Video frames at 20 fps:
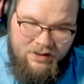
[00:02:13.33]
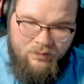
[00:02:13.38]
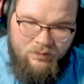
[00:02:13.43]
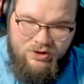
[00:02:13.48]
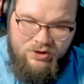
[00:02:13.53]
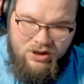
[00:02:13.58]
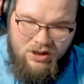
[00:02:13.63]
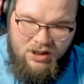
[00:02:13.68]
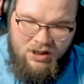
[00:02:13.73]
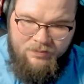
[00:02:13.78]

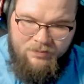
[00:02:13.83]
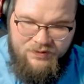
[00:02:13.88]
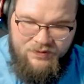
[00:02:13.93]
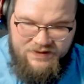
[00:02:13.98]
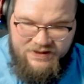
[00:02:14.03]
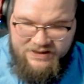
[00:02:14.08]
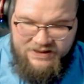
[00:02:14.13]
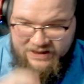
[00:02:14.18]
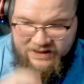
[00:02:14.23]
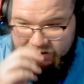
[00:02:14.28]
which combos
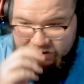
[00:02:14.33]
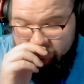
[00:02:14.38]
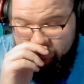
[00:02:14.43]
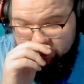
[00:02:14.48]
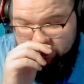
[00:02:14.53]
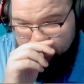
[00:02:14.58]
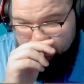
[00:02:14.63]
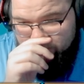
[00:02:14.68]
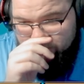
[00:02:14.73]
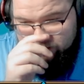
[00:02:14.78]
it to get you
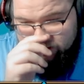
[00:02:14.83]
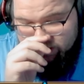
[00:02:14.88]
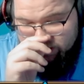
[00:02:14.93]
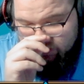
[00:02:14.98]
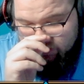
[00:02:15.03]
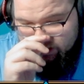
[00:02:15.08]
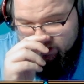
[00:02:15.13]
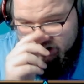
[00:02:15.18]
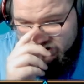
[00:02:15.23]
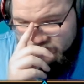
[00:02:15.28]
2 3/2
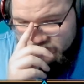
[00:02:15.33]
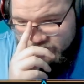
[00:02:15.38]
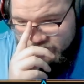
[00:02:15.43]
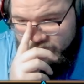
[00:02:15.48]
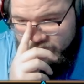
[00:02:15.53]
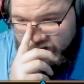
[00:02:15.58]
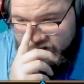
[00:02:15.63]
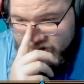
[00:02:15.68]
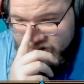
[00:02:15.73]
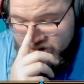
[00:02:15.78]
minions with
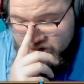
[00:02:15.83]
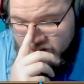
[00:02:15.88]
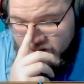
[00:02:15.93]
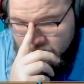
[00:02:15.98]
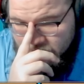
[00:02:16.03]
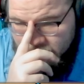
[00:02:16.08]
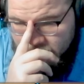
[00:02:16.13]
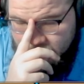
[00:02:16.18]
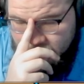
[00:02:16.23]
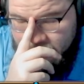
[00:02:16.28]
Rush
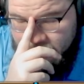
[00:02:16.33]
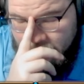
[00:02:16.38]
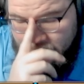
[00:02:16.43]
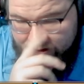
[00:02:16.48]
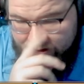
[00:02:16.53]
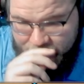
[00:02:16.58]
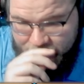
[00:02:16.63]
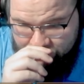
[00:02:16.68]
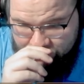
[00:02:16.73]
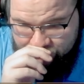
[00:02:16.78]

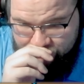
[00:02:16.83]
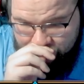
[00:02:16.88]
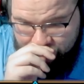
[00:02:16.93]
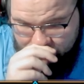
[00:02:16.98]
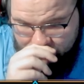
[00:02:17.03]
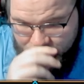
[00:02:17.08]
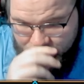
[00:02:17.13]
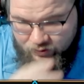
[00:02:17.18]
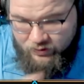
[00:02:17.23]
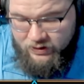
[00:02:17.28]
on turn
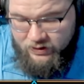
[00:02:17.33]
2,